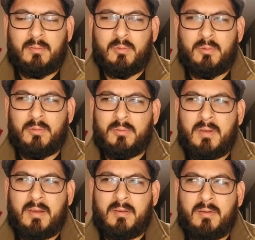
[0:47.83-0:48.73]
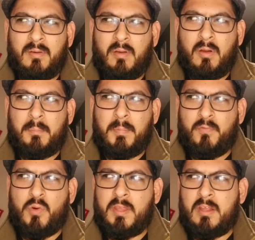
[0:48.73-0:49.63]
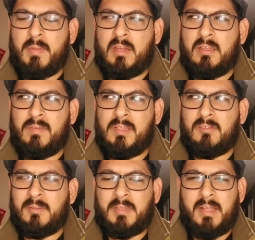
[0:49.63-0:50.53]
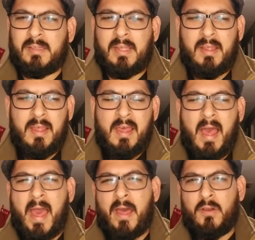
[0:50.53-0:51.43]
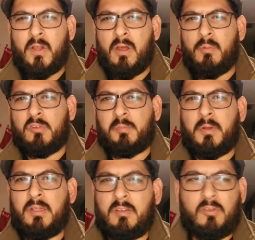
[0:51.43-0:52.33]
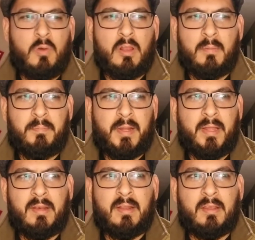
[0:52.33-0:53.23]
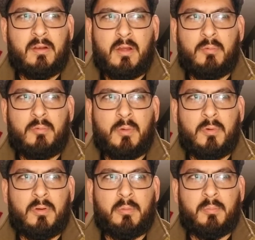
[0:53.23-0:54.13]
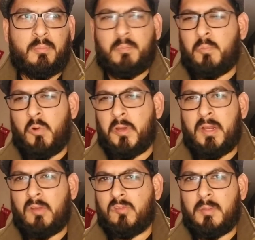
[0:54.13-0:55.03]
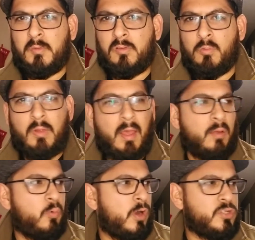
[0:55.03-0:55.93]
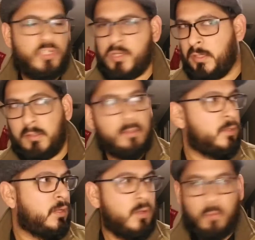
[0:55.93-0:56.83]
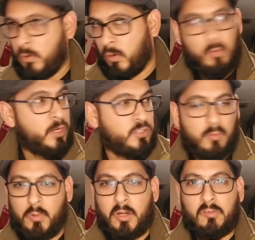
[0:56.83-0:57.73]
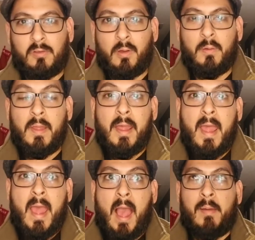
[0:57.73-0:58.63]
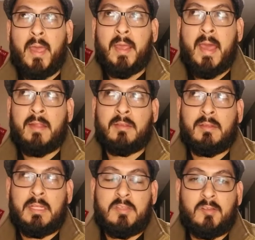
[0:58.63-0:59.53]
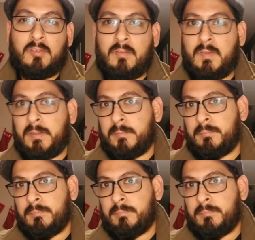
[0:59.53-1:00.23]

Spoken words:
or before they come out on DVD, something like that. I don't know. It was pretty decent quality, but we were working on something, so I'd watch and work. So, I got the gist of it.